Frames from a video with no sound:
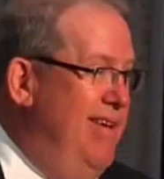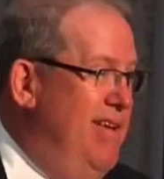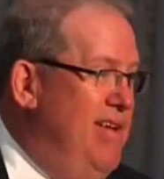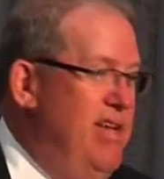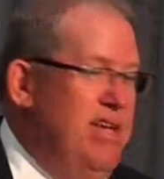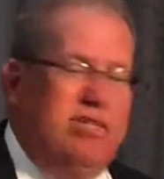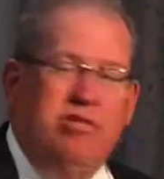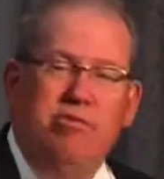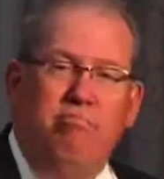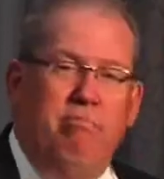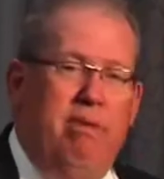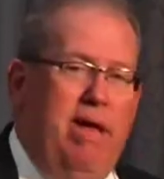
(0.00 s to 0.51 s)
It
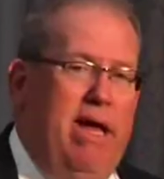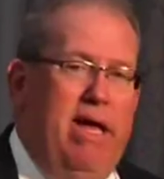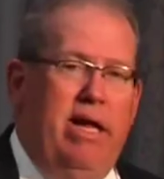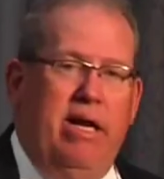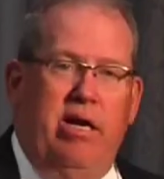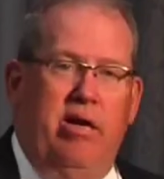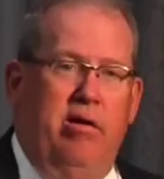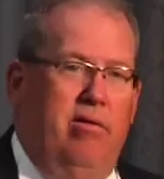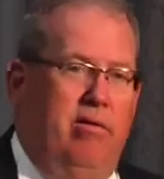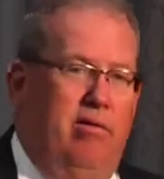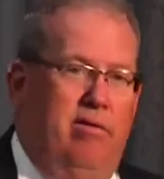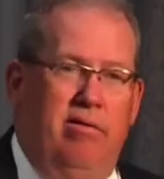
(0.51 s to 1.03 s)
doesn't
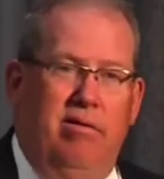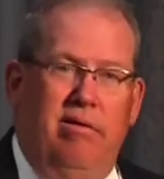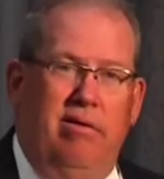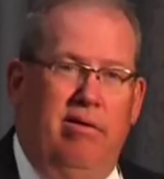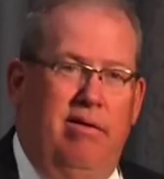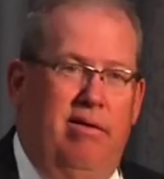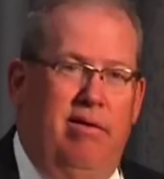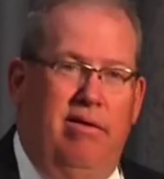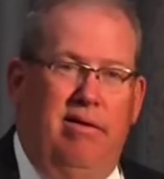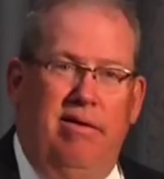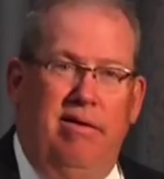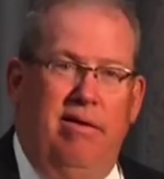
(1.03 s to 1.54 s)
matter.
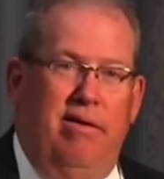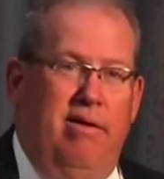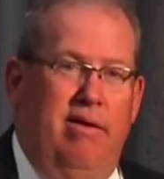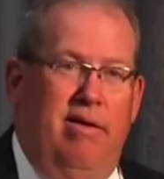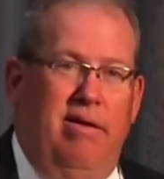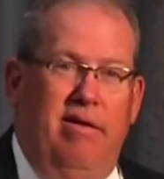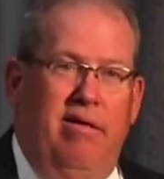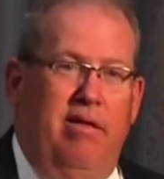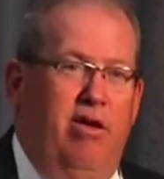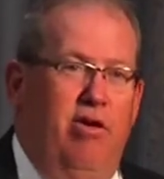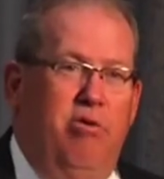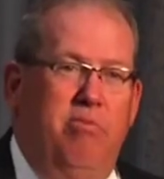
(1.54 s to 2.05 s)

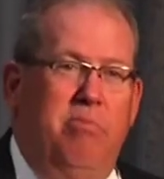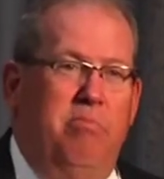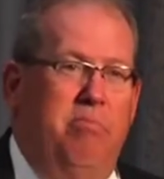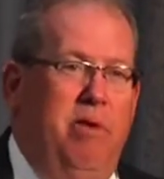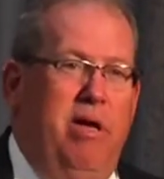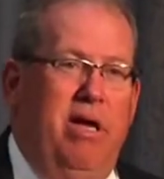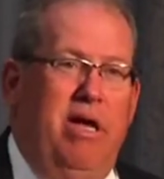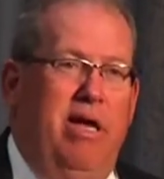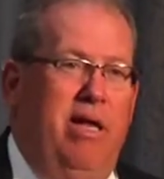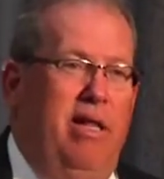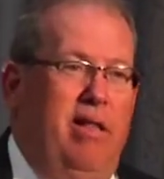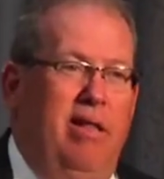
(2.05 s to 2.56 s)
The human
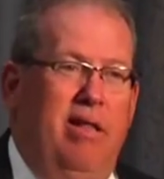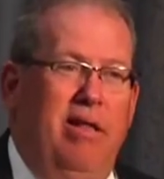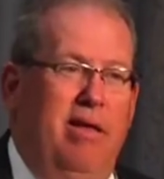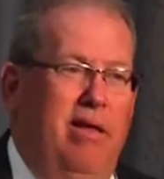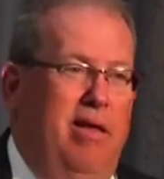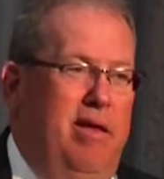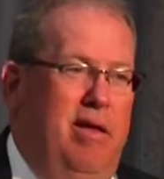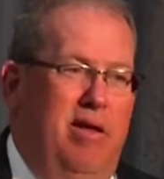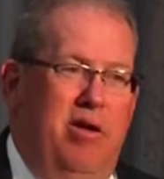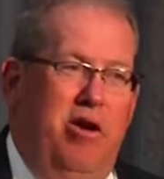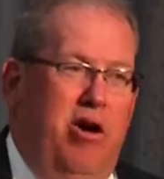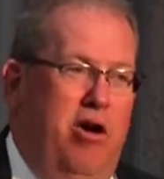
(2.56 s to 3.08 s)
being
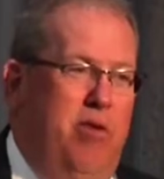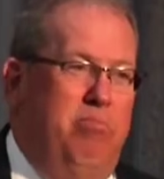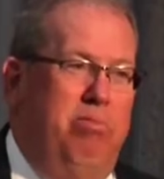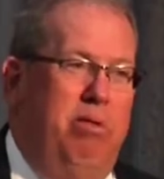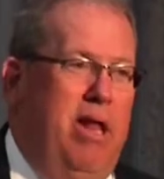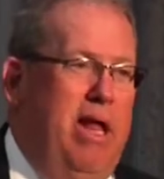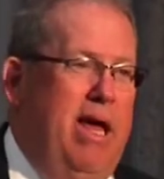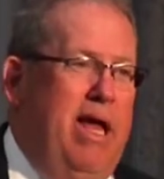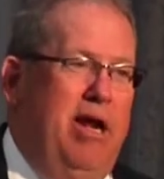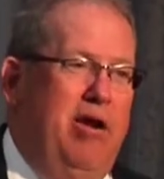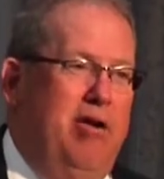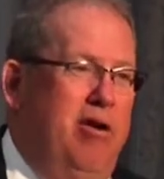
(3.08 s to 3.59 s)
on
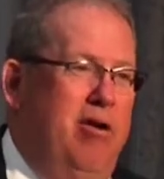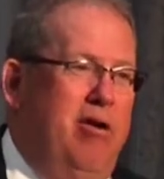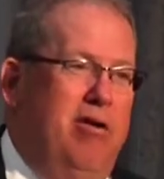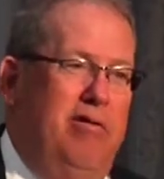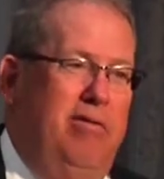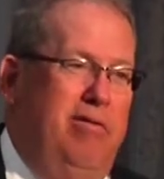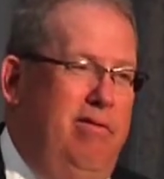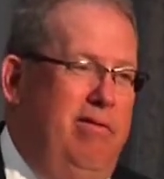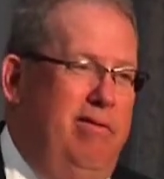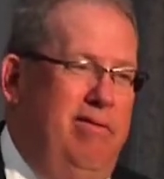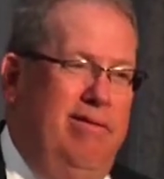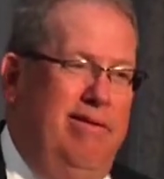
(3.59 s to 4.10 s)
planet
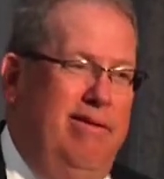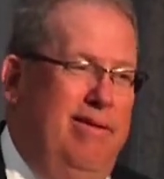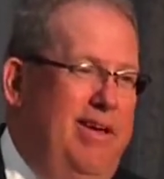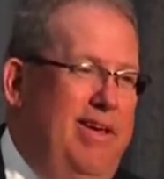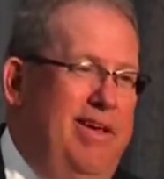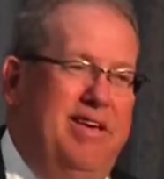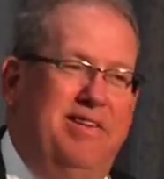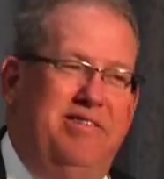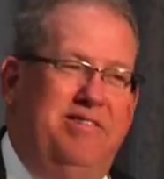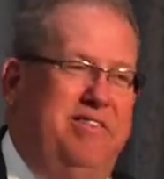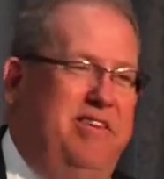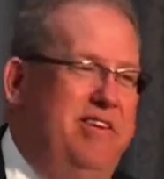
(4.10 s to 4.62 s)
Earth
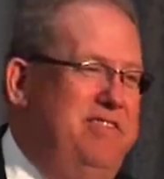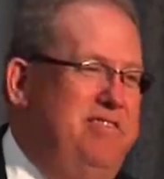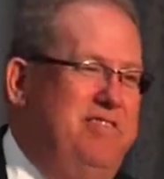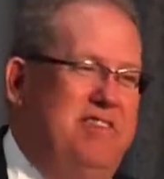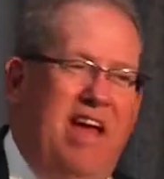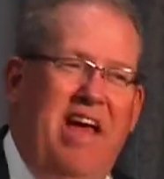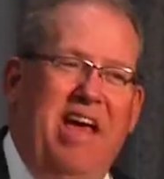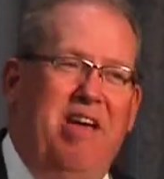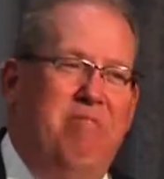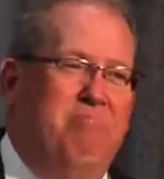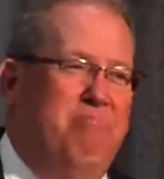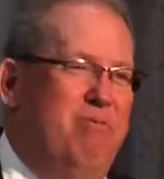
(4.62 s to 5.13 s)
is the
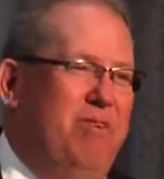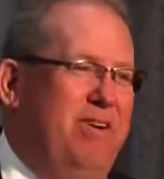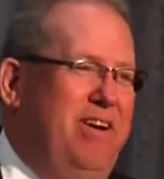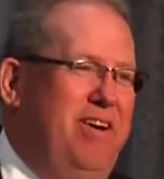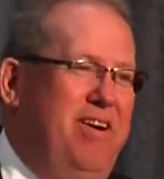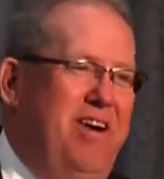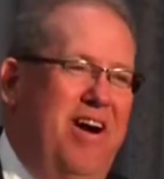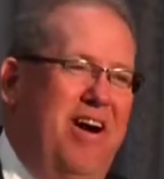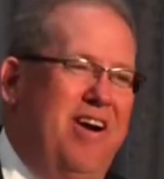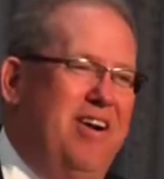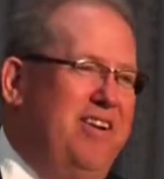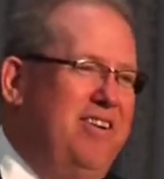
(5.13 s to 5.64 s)
same
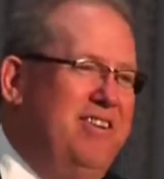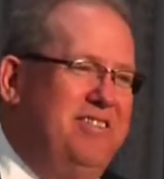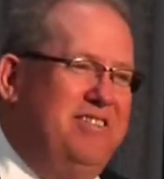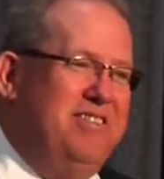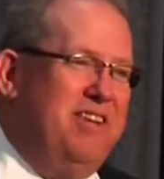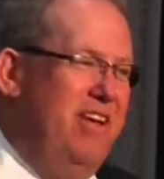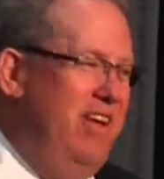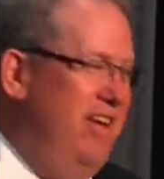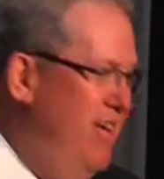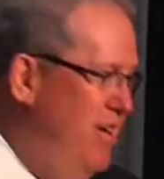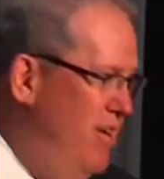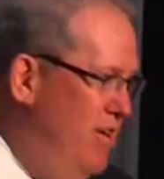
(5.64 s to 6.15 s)

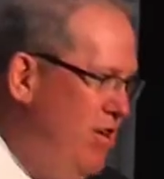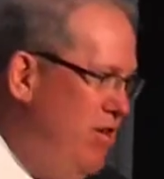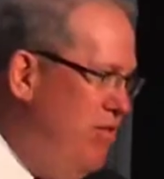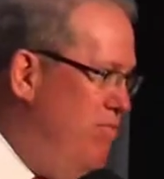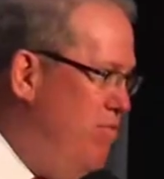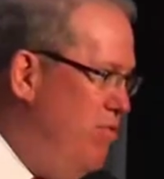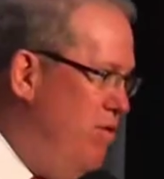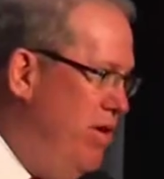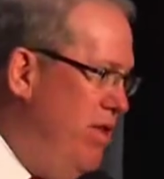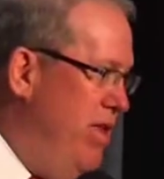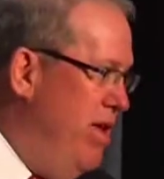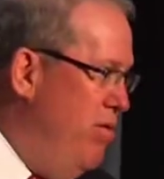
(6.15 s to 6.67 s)
regardless
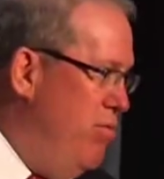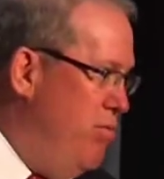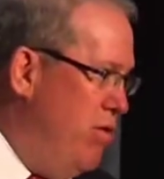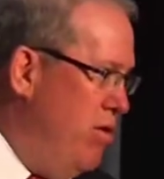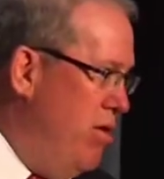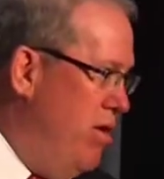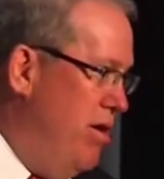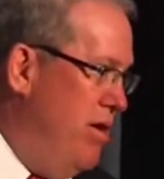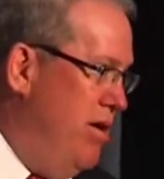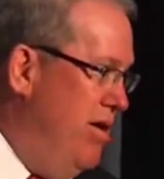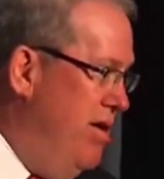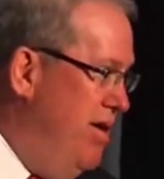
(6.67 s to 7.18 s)
of where they
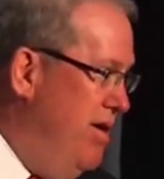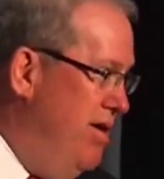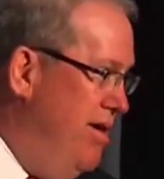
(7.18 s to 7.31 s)
work.